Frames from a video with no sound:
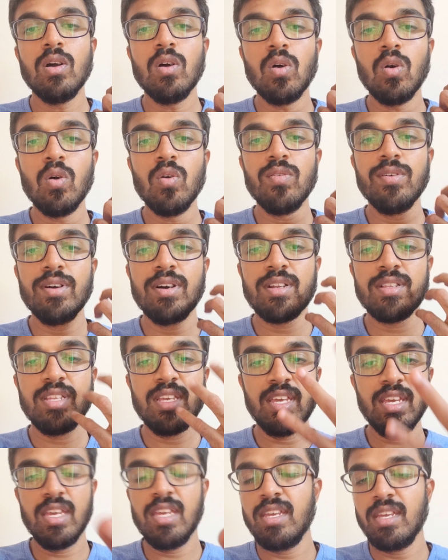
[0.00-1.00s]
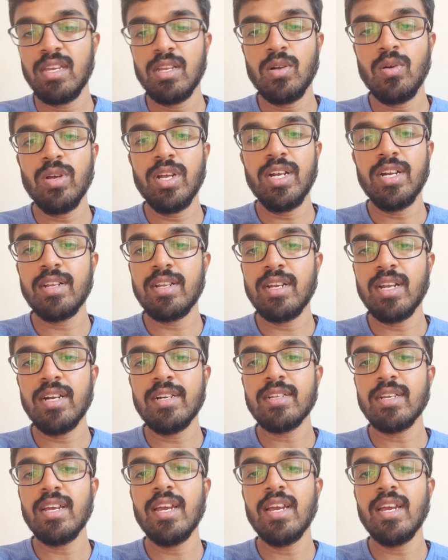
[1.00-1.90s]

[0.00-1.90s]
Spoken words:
over the internet,